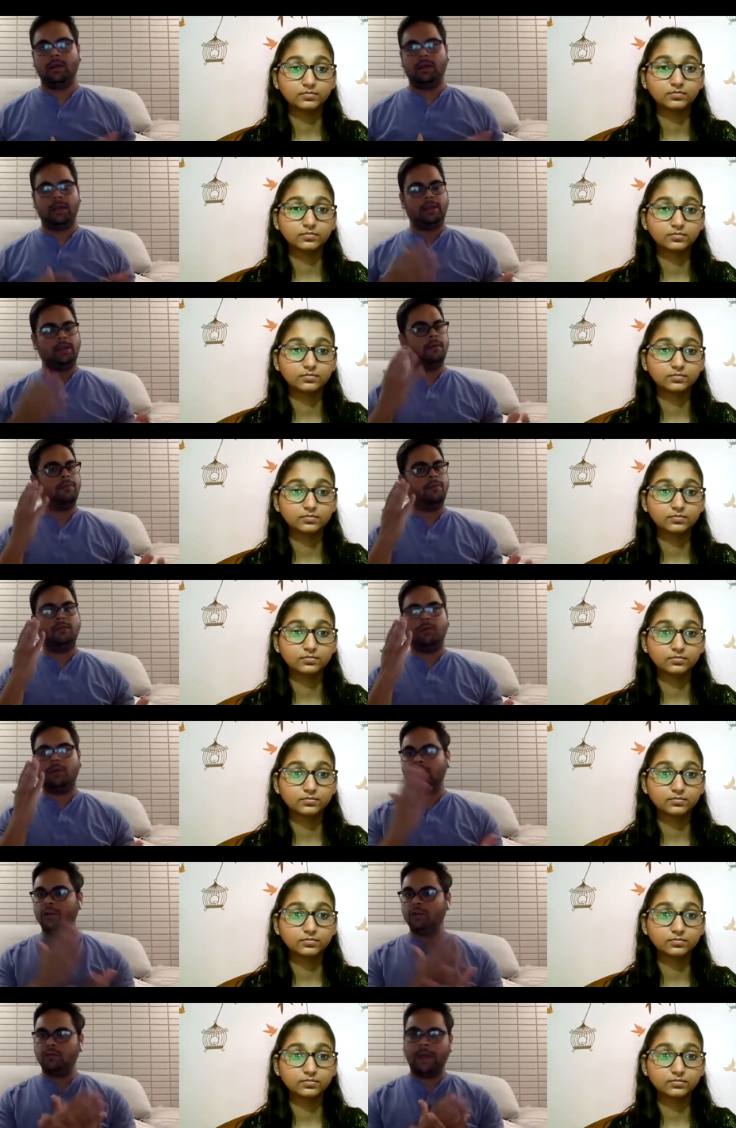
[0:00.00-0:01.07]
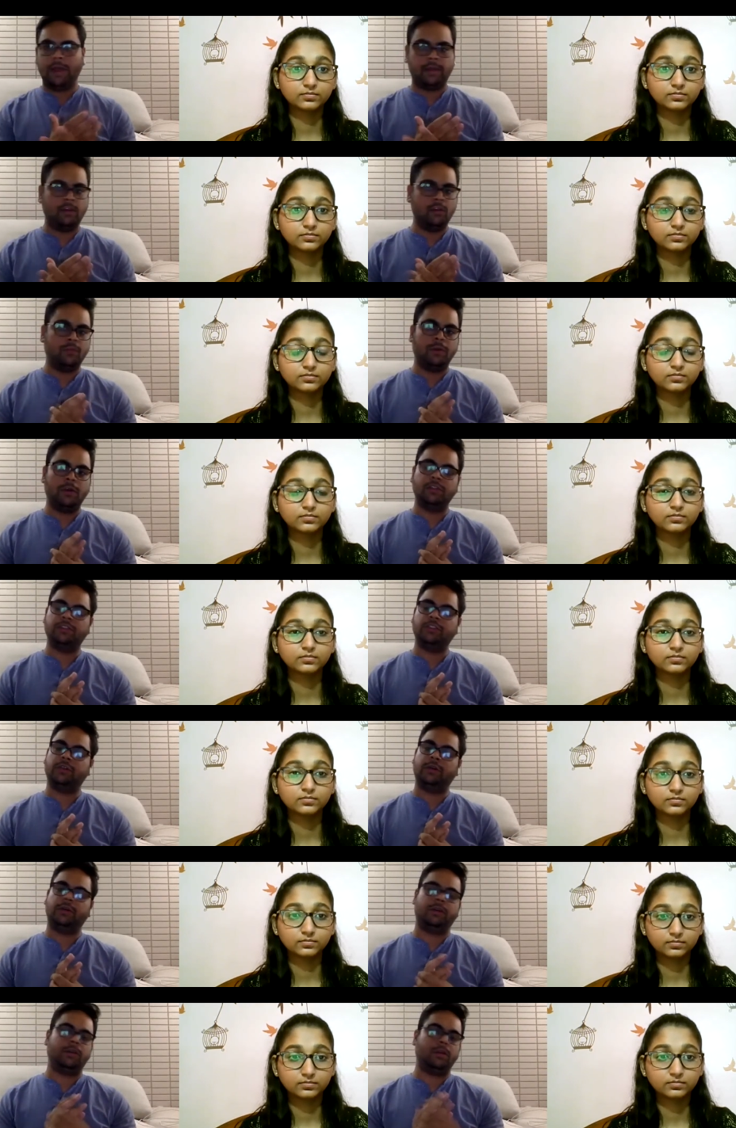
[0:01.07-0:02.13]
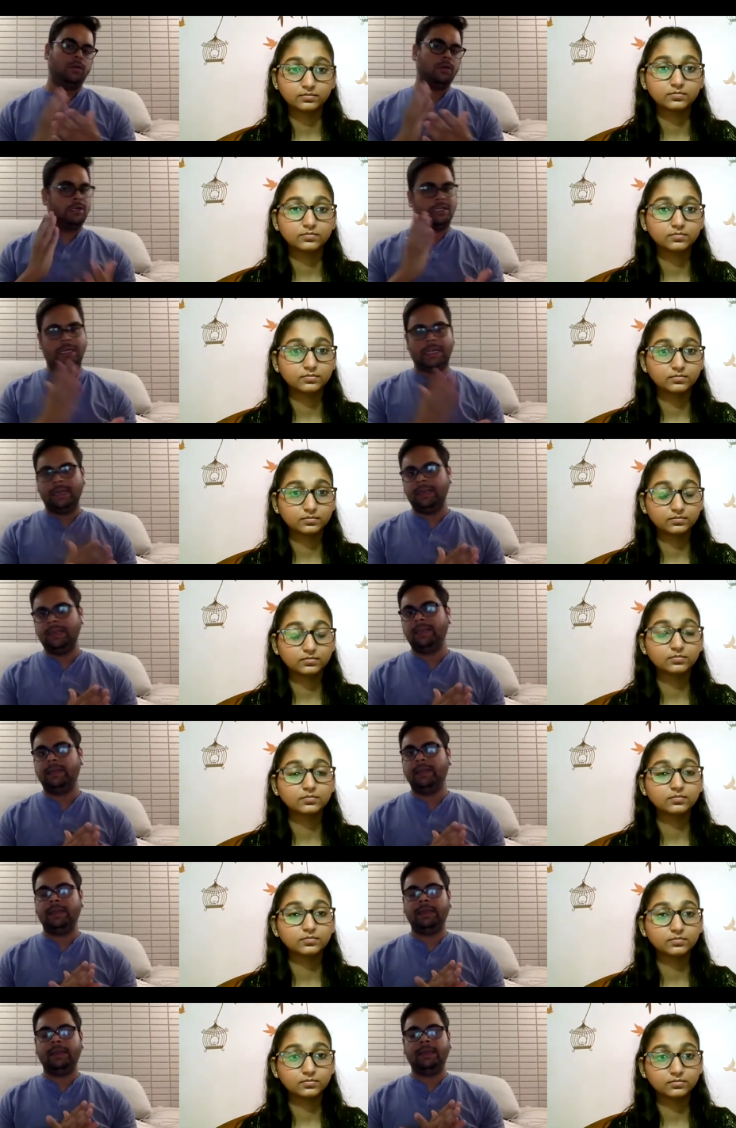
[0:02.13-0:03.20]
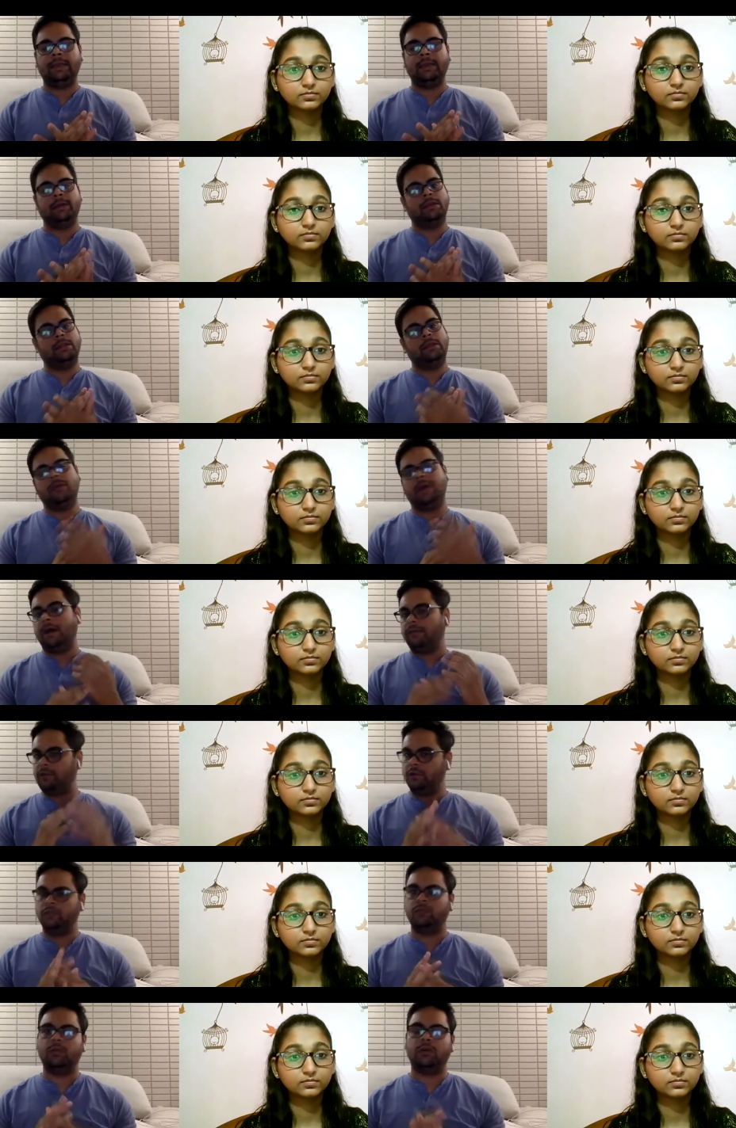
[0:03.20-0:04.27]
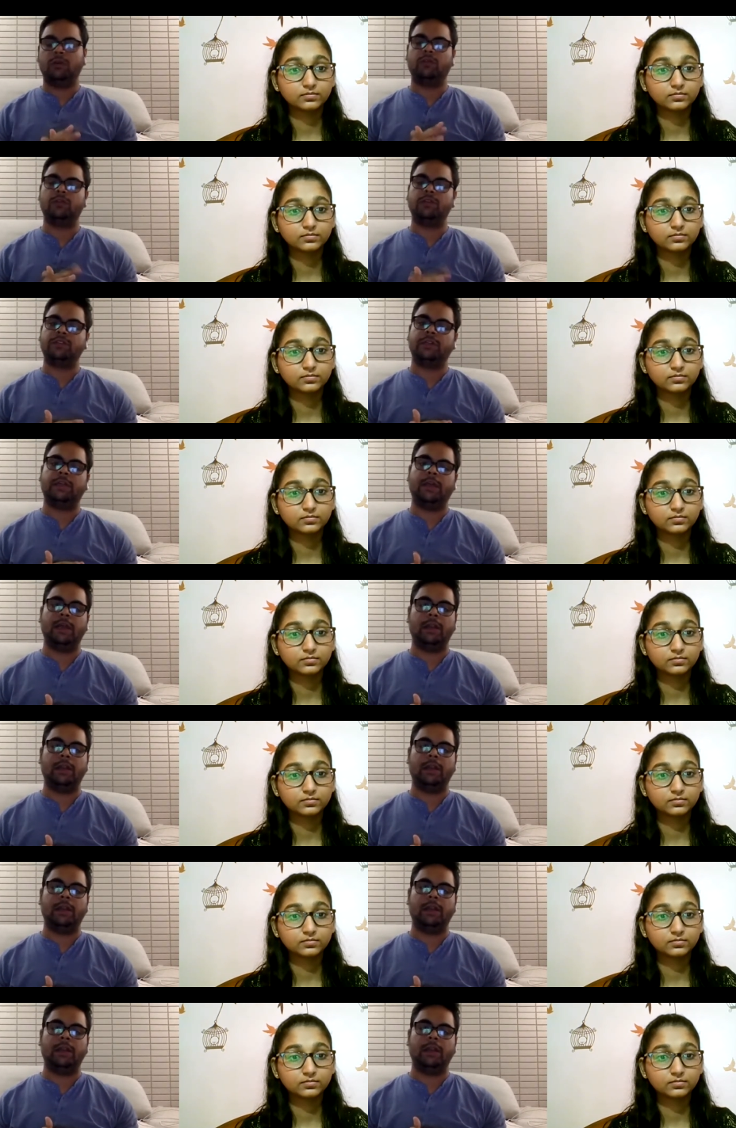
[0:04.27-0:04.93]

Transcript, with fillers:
Speaker 1: Like if you want to do acupuncture or dry needling, you have to do a course in